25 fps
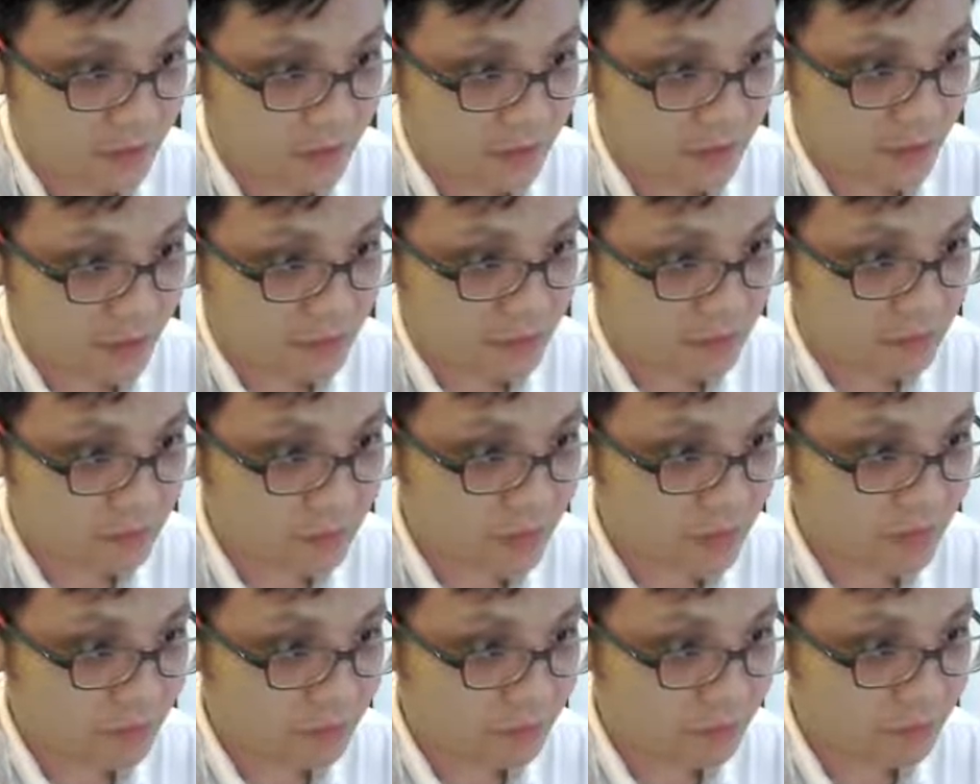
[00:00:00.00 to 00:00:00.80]

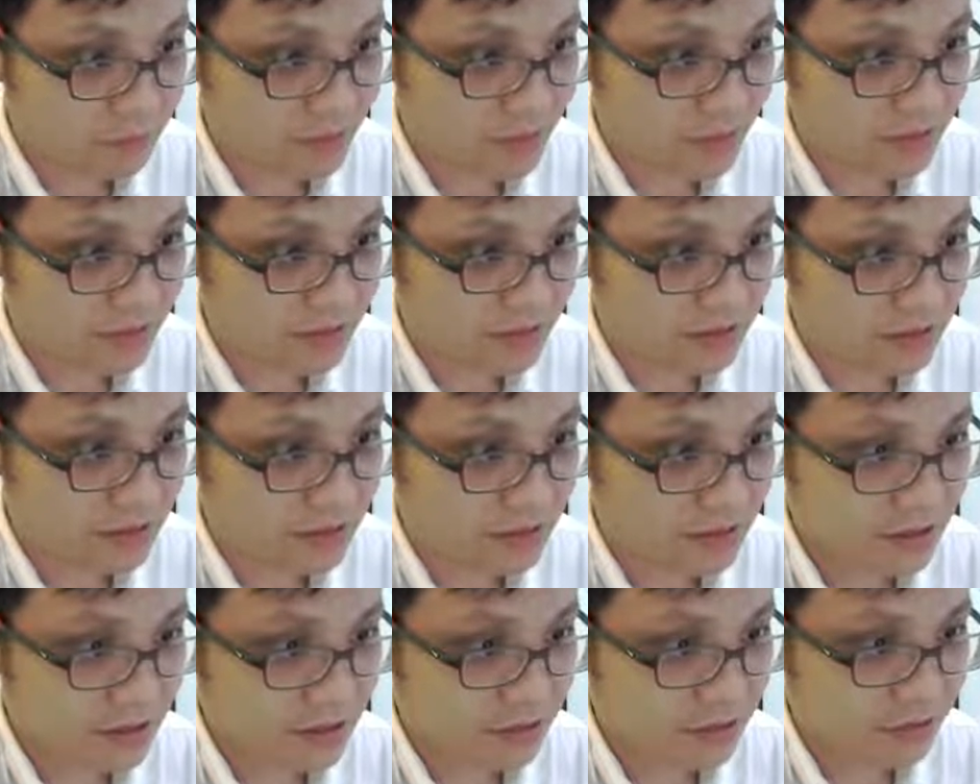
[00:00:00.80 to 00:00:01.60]
Blood
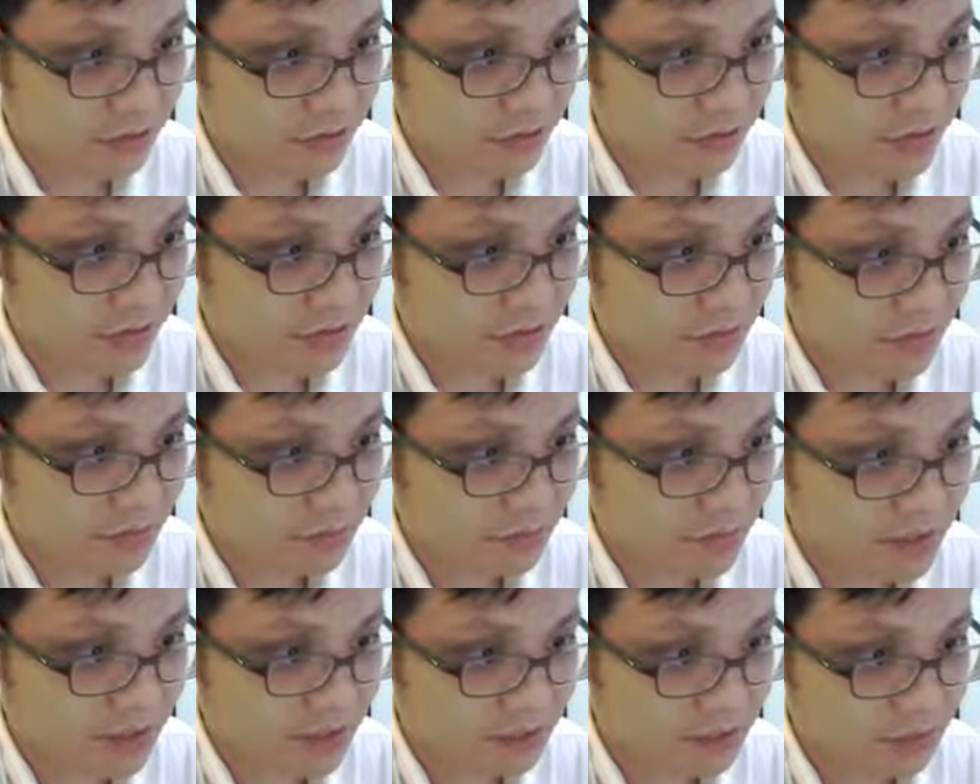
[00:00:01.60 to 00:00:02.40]
pressure during the
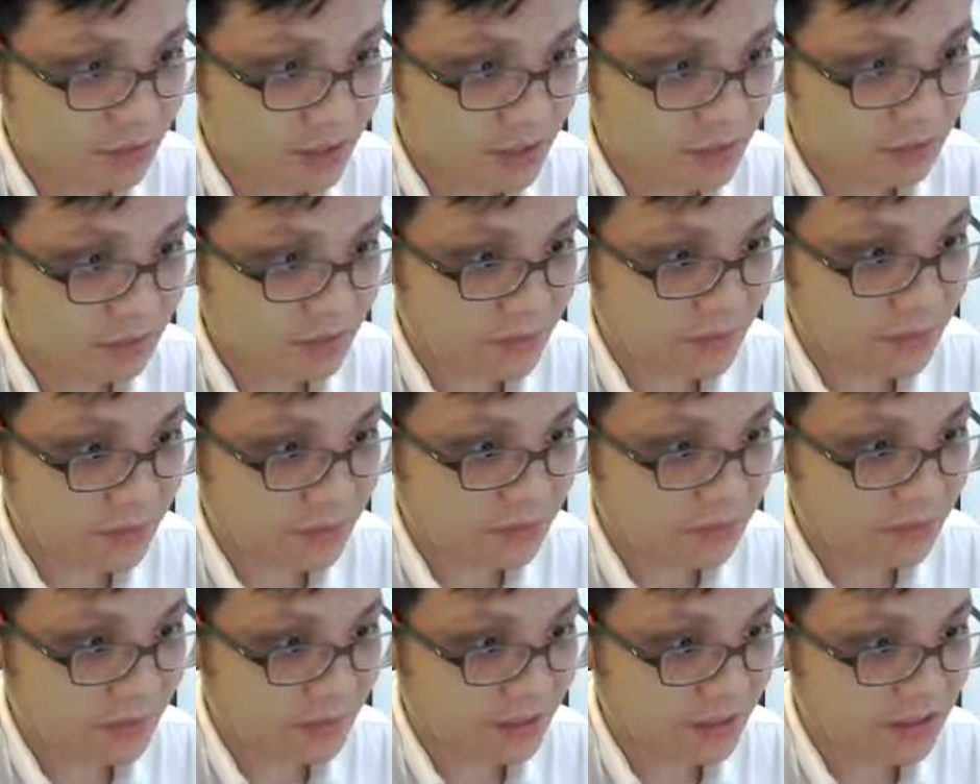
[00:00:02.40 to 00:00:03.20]
person, blood pressure
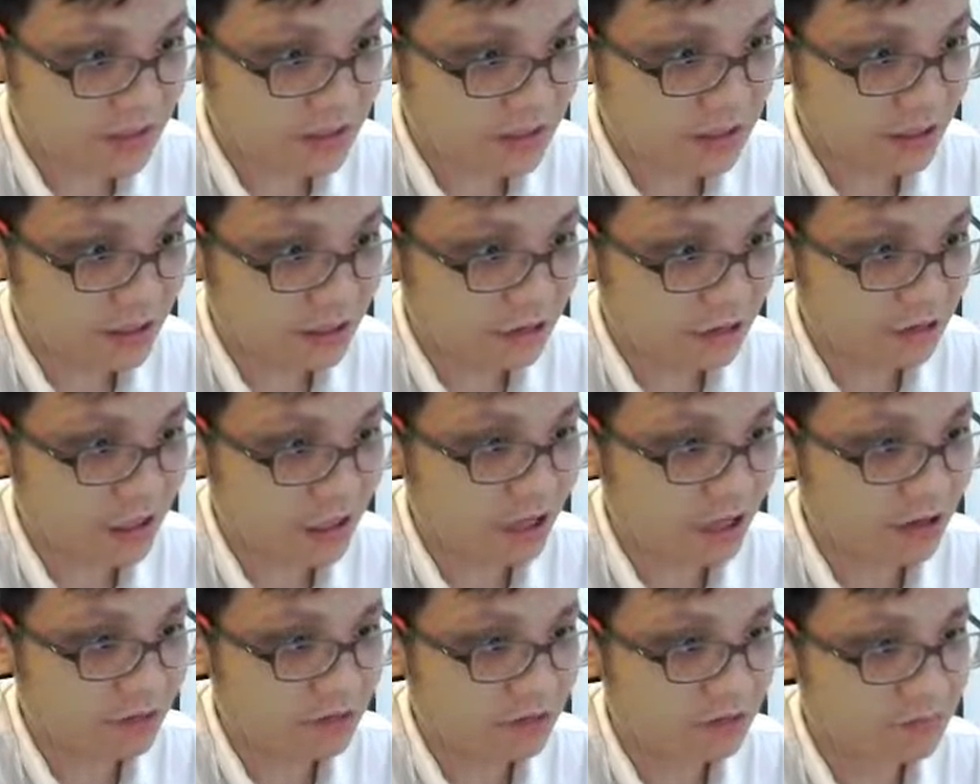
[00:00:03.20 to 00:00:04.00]
measure.
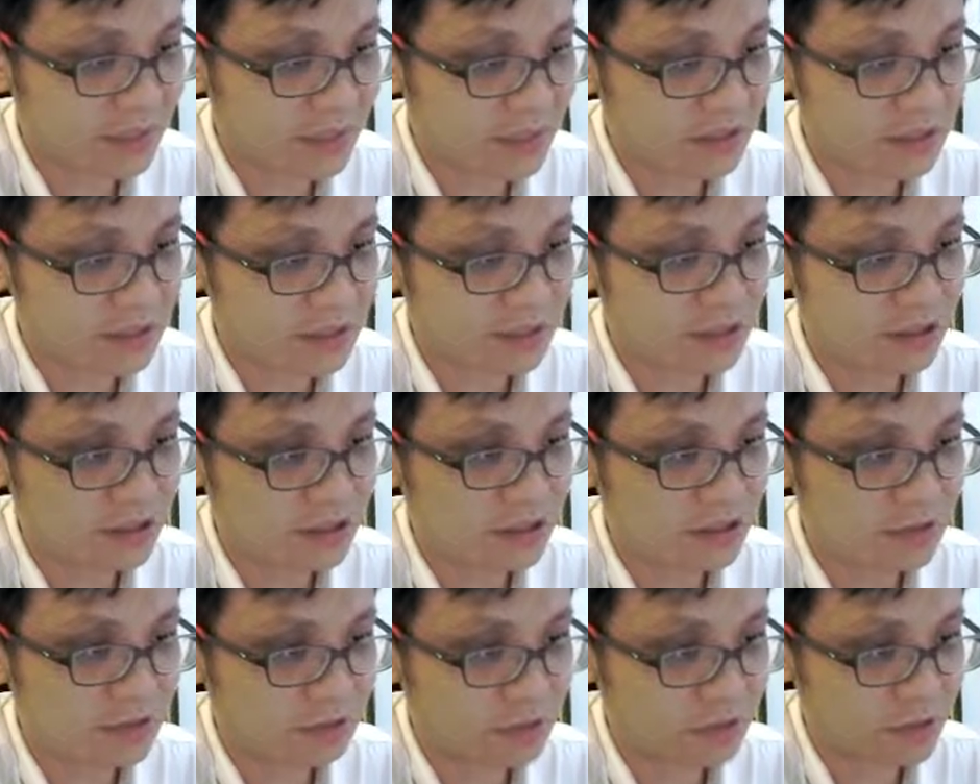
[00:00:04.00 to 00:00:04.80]
How to measure
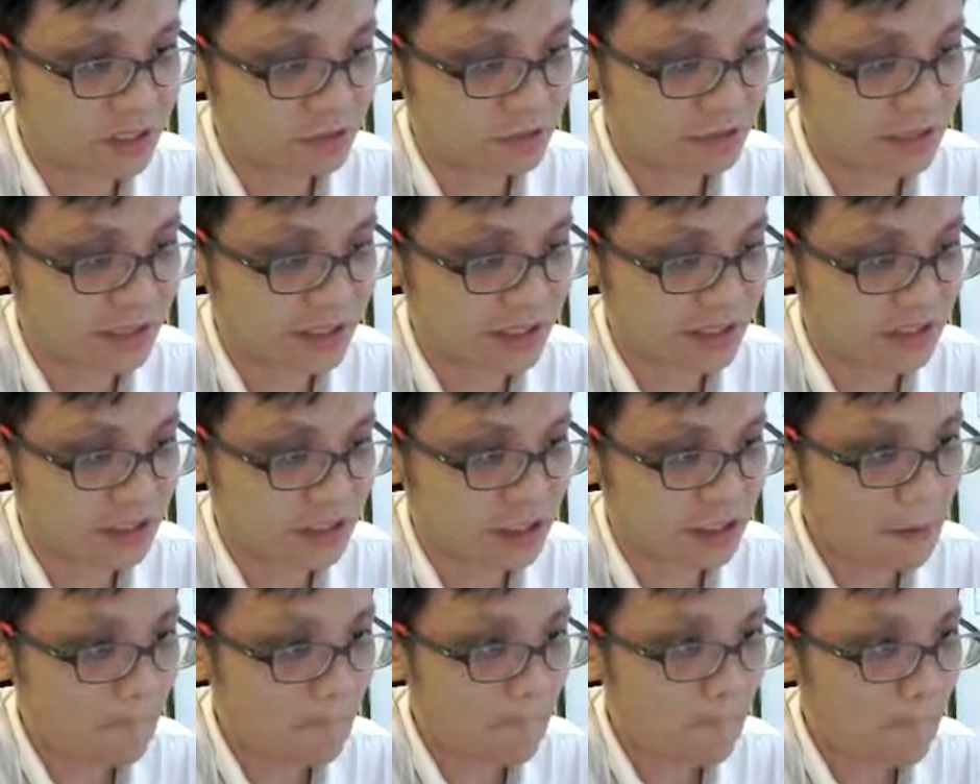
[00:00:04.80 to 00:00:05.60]
blood
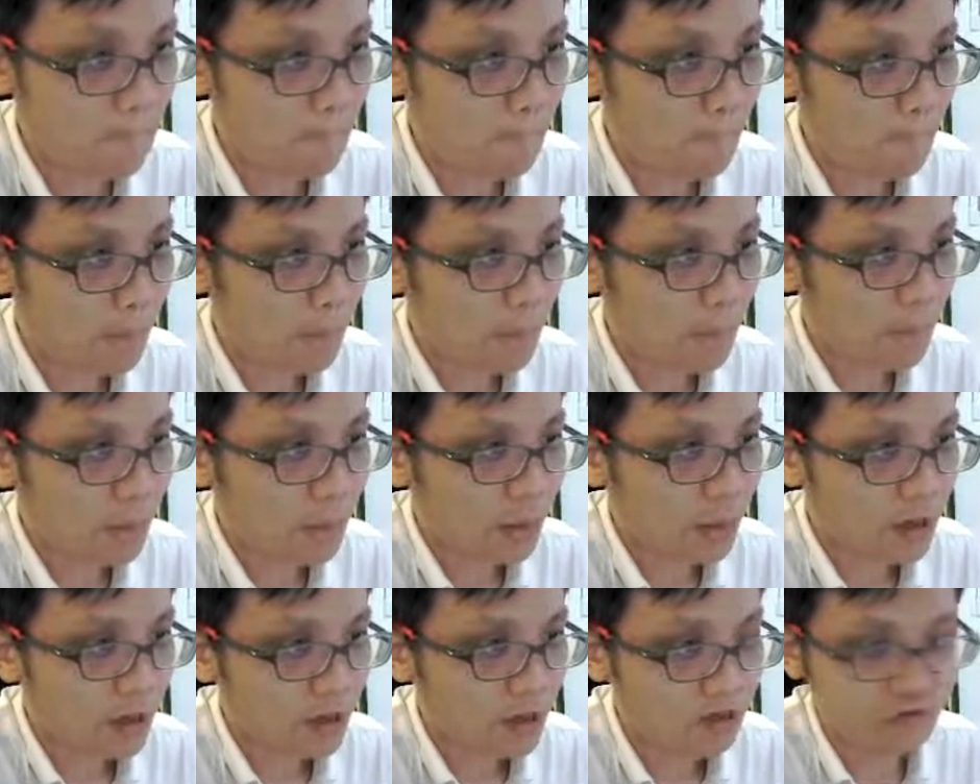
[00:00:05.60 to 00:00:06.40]
pressure?
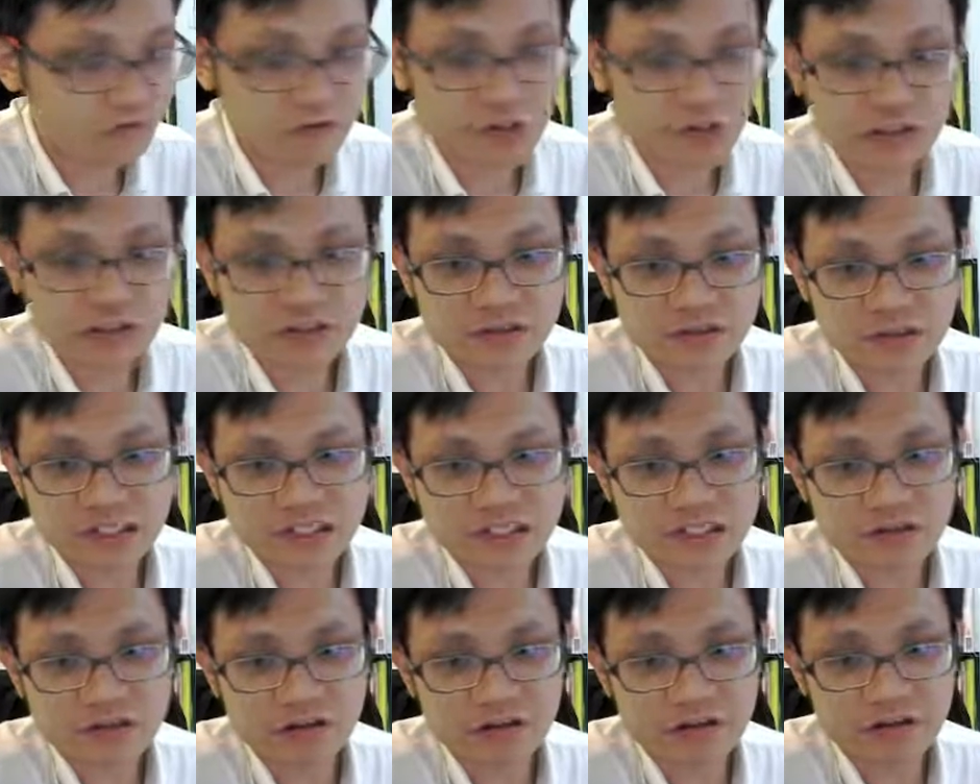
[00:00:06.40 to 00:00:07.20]
Of course,
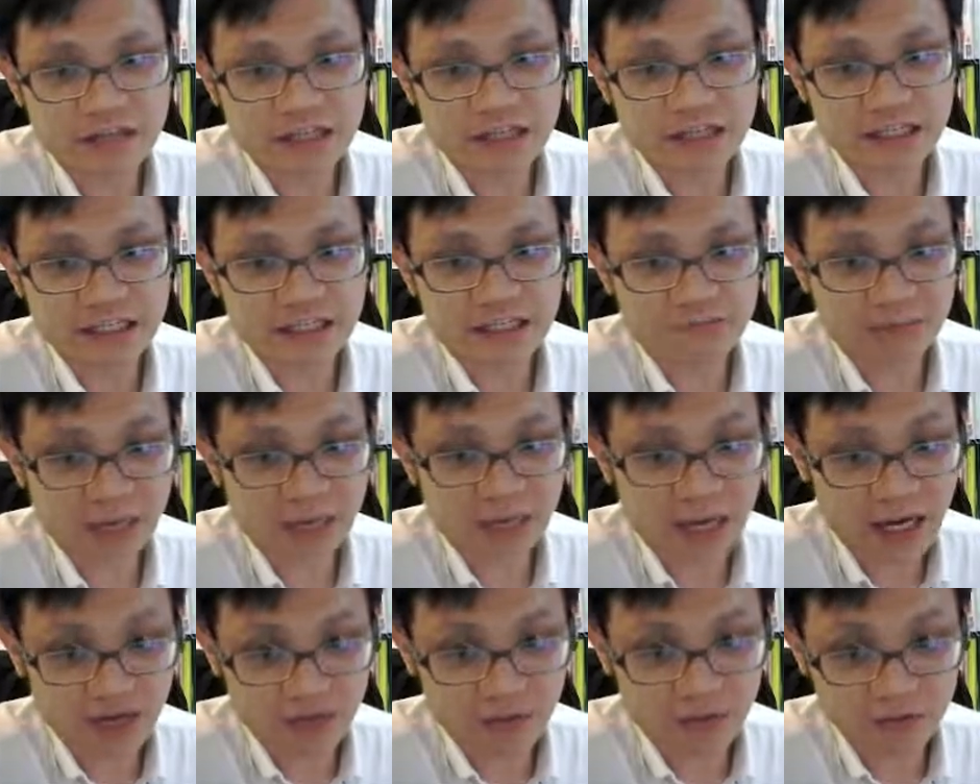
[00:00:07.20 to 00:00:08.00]
it's not like the
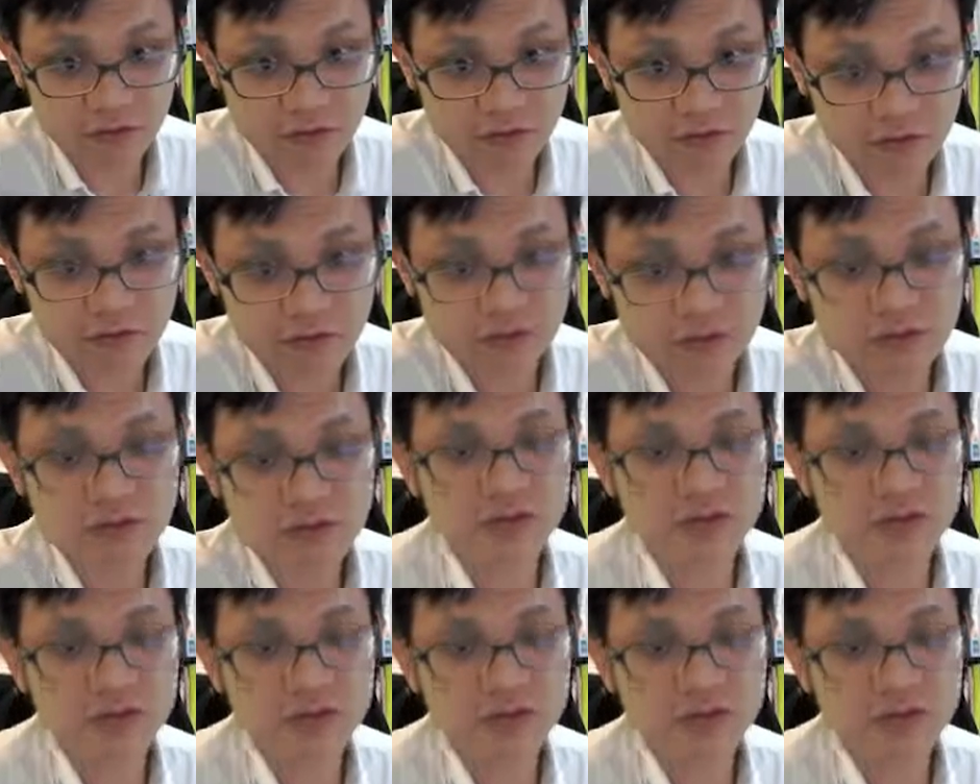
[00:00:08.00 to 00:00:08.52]
pulse.